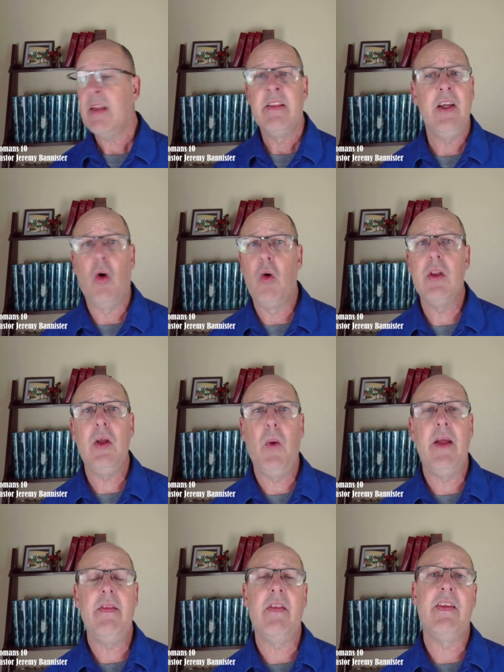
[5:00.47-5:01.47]
The only
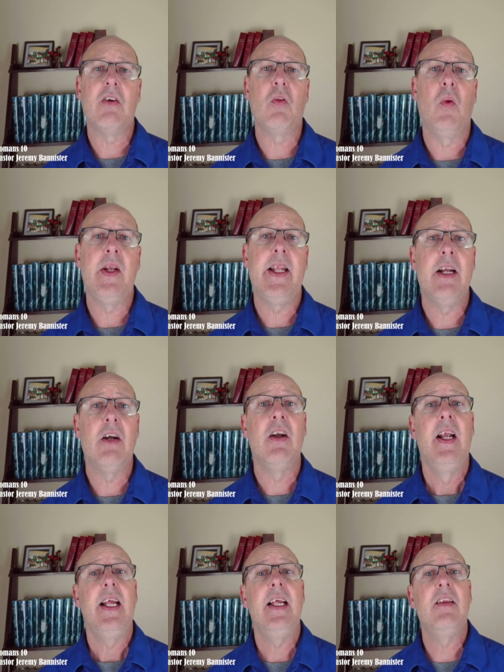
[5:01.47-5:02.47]
way that they're going to hear
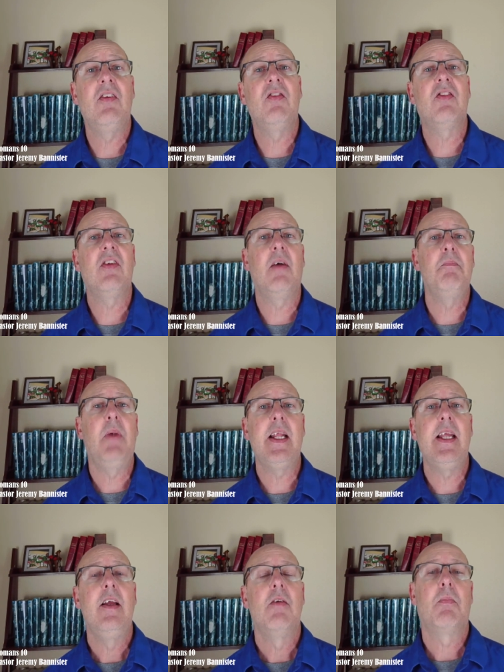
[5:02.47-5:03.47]
is if somebody